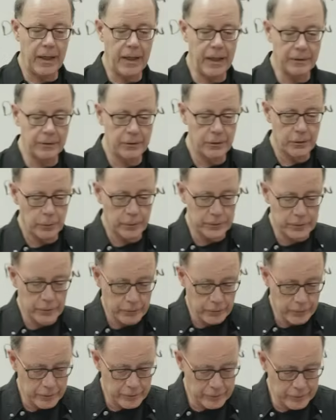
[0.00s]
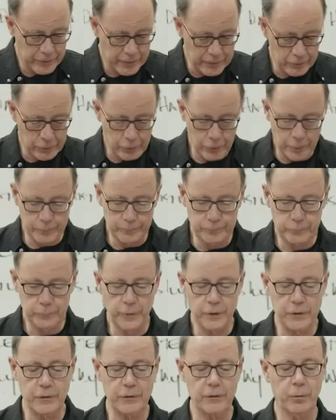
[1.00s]
And you know what the Lord's saying to them?
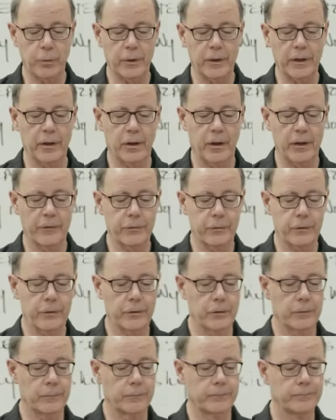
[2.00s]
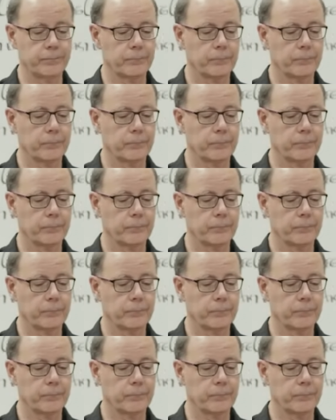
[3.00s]
This is what I offer you.